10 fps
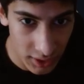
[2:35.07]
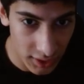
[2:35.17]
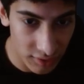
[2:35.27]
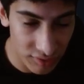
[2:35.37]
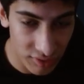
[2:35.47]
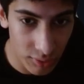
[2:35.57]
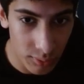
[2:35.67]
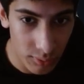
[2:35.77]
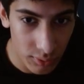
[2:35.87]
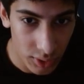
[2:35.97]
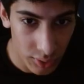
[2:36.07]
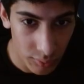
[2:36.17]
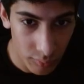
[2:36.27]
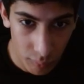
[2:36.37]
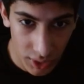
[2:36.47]
And so
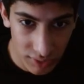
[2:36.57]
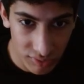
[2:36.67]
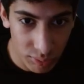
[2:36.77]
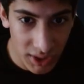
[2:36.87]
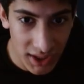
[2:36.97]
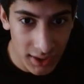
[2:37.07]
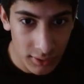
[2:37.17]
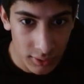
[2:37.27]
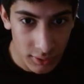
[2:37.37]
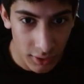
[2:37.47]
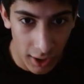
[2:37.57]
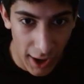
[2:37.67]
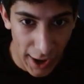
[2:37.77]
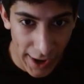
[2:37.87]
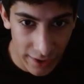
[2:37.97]
once we
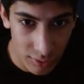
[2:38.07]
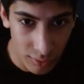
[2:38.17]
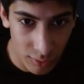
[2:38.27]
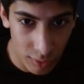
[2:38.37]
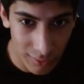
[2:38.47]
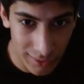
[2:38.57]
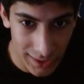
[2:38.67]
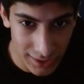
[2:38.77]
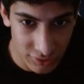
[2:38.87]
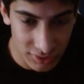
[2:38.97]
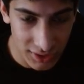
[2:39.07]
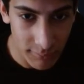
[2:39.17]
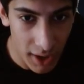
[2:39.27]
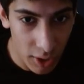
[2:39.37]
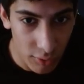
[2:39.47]
add our
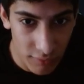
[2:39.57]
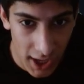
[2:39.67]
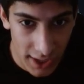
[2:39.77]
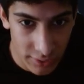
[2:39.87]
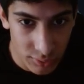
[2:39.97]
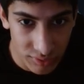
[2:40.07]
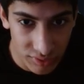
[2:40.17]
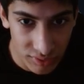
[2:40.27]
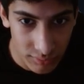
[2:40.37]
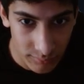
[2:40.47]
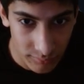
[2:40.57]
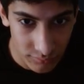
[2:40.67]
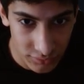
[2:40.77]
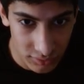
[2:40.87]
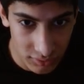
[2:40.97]
HTML files
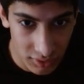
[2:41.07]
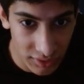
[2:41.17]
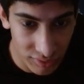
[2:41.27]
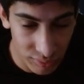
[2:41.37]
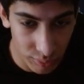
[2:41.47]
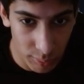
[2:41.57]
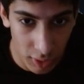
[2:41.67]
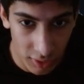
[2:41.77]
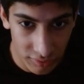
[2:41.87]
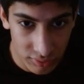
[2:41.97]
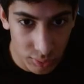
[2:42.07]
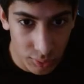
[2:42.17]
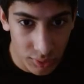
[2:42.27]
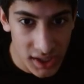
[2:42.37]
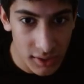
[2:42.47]
to this
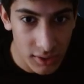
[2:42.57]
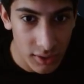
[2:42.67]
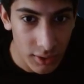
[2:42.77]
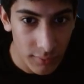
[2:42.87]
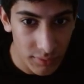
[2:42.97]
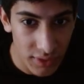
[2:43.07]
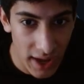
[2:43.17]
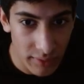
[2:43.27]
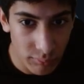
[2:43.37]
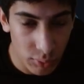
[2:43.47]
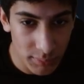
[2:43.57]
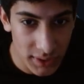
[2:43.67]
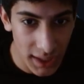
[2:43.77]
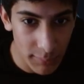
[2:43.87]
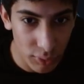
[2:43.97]
repository, then we'll
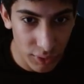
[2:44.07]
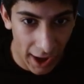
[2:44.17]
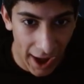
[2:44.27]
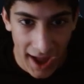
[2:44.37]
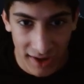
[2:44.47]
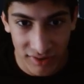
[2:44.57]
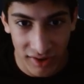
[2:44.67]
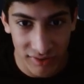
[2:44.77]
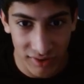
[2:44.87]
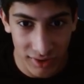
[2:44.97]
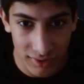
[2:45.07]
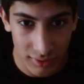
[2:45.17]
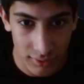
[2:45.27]
be able to access it.